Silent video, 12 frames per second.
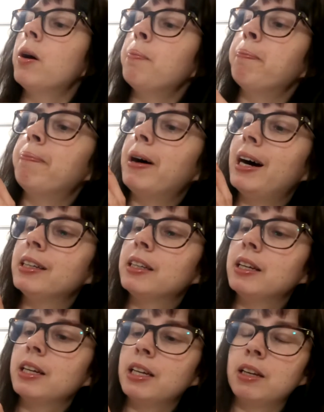but
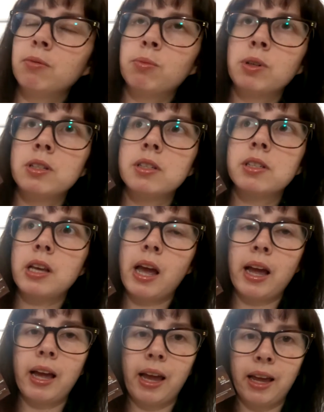it was
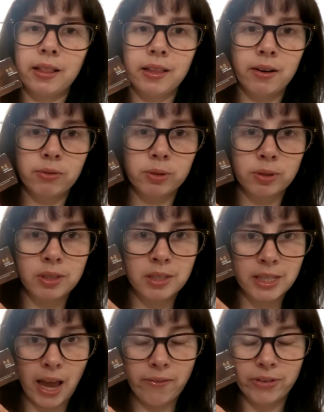a level
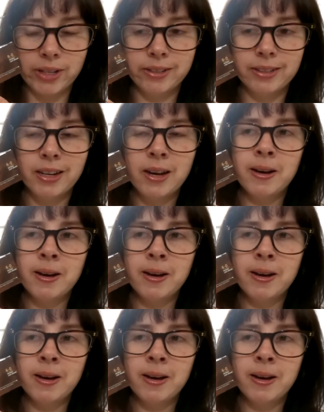7,